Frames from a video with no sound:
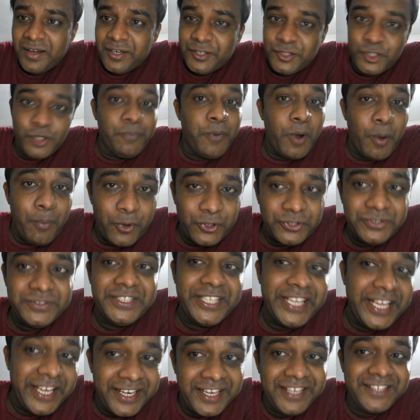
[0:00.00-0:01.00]
to propose
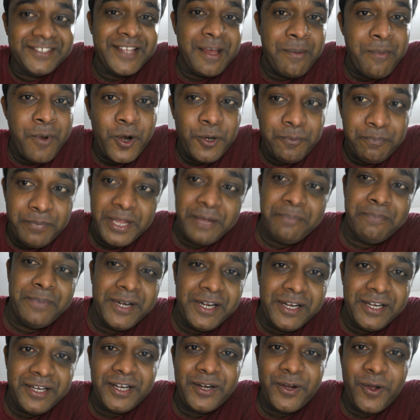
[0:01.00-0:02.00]
theories about
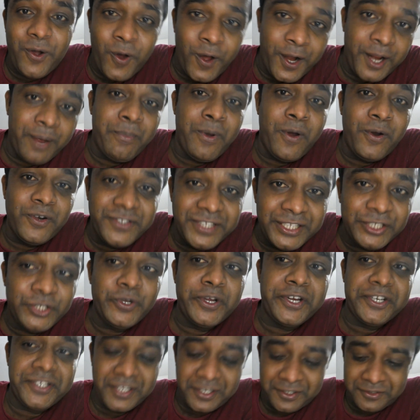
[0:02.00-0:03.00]
people or about
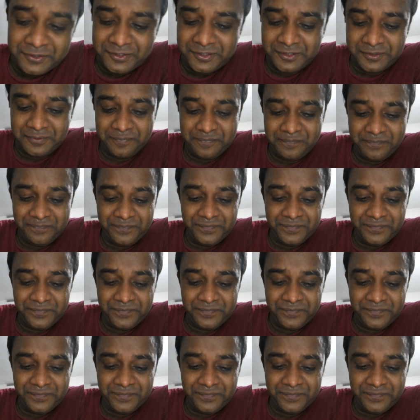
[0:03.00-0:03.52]
situations.